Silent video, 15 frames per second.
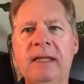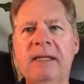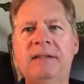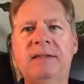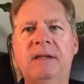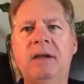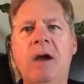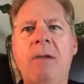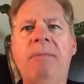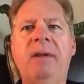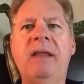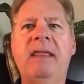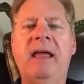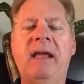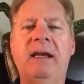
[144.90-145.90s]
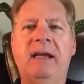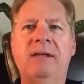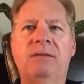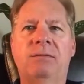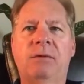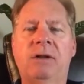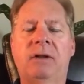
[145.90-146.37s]
it's the company that
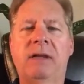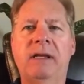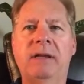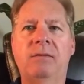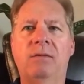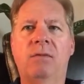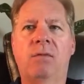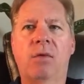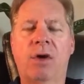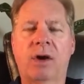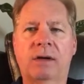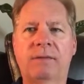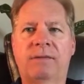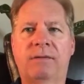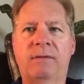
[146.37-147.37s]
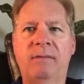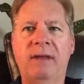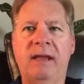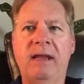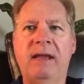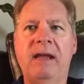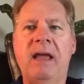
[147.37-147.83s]
has really worked for
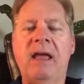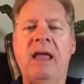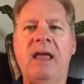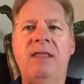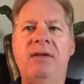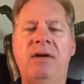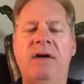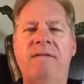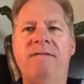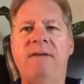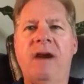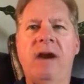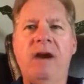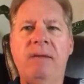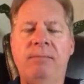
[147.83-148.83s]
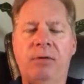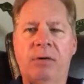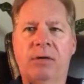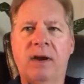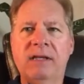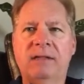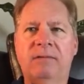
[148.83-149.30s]
me. They're a very
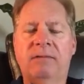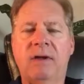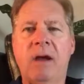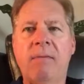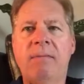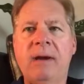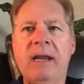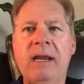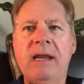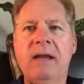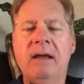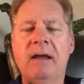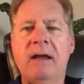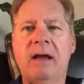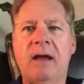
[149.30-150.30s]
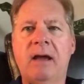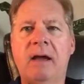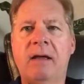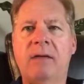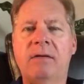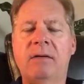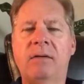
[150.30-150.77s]
progressive company,
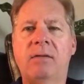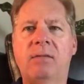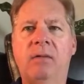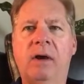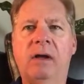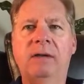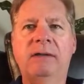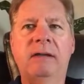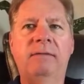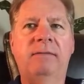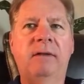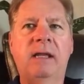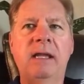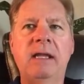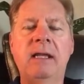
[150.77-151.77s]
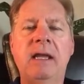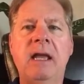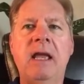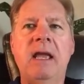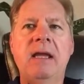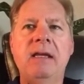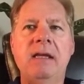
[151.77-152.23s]
relatively
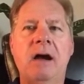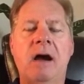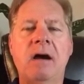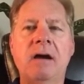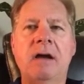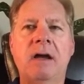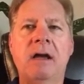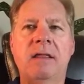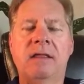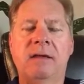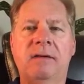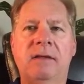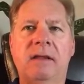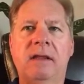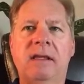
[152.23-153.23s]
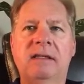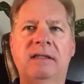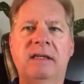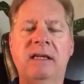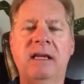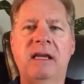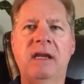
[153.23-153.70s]
young. The
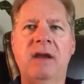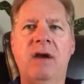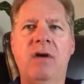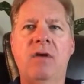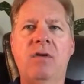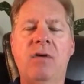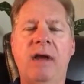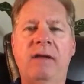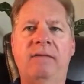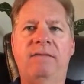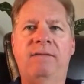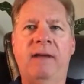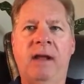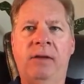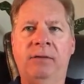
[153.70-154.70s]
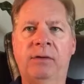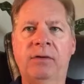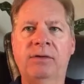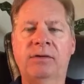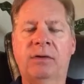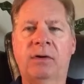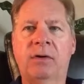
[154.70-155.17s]
CEO and
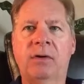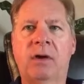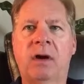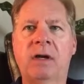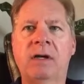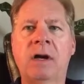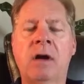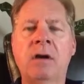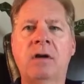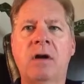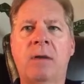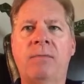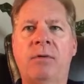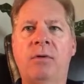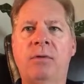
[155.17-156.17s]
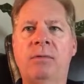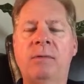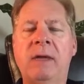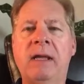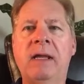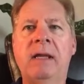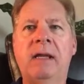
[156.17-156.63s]
founders are a young
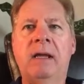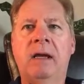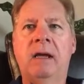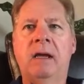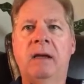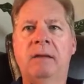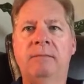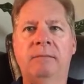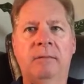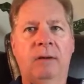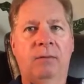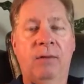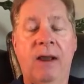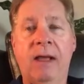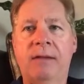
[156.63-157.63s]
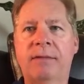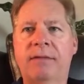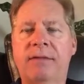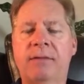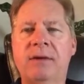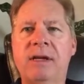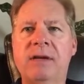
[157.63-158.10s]
couple,
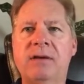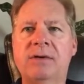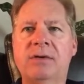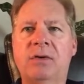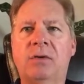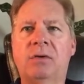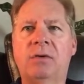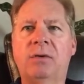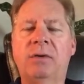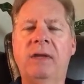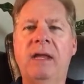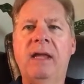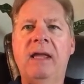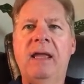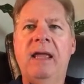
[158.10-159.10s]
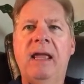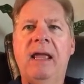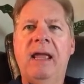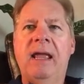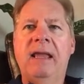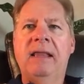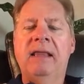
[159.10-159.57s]
around 30 years old,
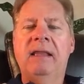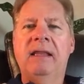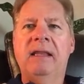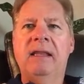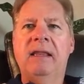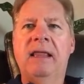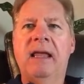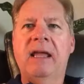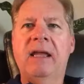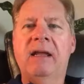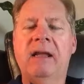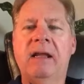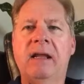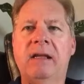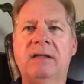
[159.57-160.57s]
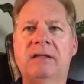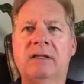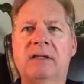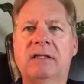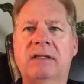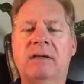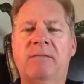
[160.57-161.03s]
and they
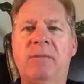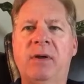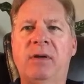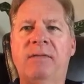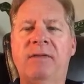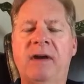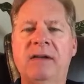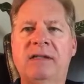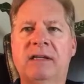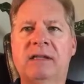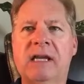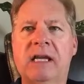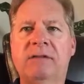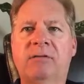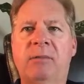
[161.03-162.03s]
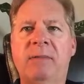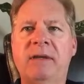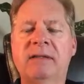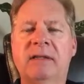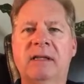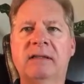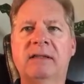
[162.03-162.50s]
just built a very successful
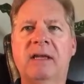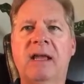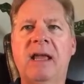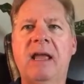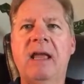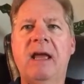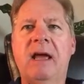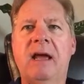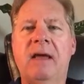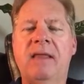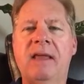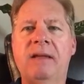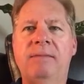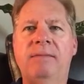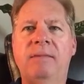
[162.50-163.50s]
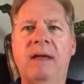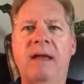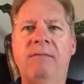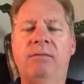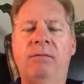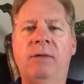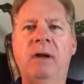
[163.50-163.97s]
business. They
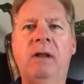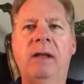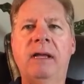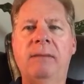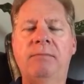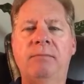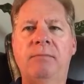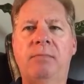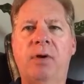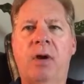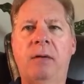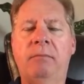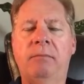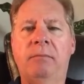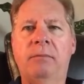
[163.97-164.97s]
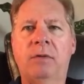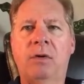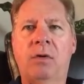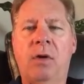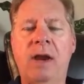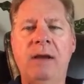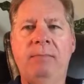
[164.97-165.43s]
have really brought
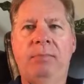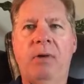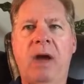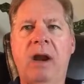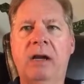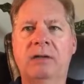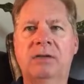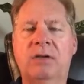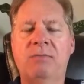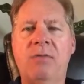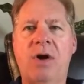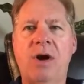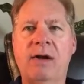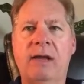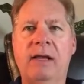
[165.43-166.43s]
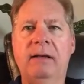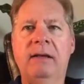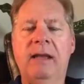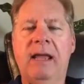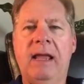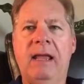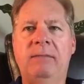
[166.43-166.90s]
great products to
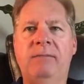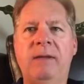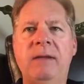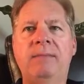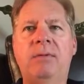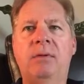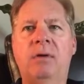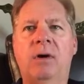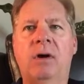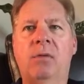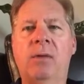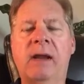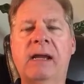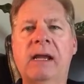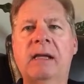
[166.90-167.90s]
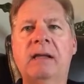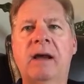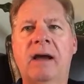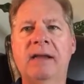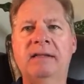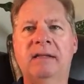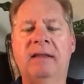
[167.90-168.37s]
market, and people are
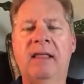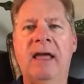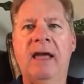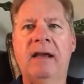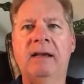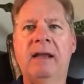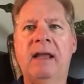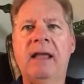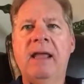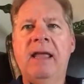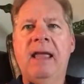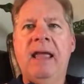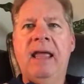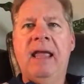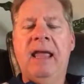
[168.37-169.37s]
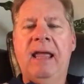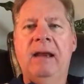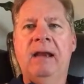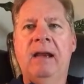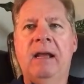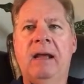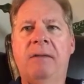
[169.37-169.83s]
recognizing that.
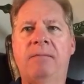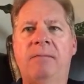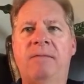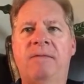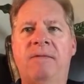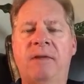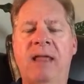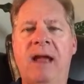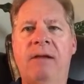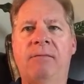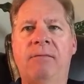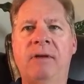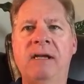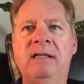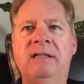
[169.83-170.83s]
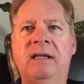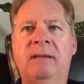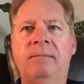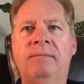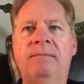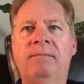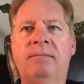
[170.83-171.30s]
And for that
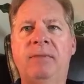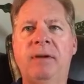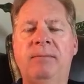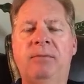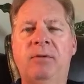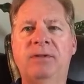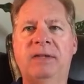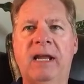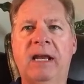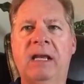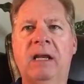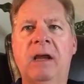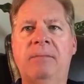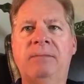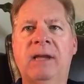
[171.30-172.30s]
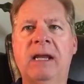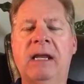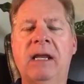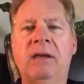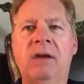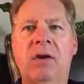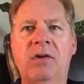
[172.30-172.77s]
reason, people are standing up
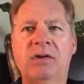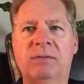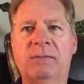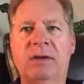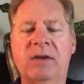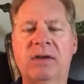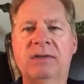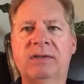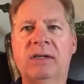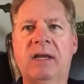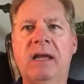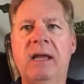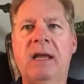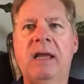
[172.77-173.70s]
taking notice because